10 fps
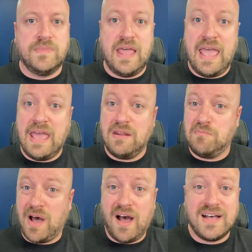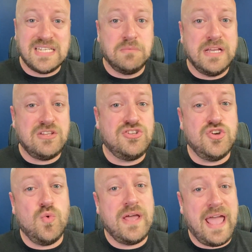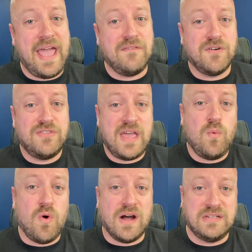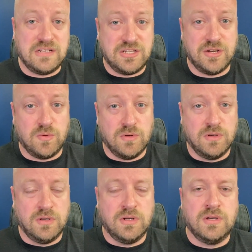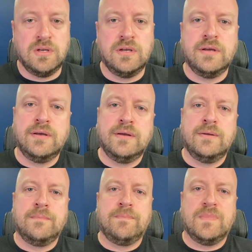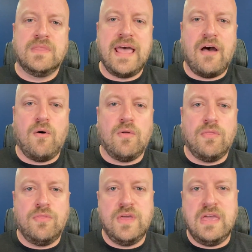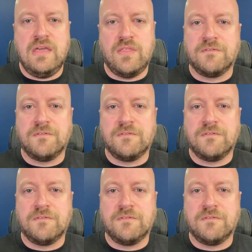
and possibly do whatever they wanted to. Now, the, the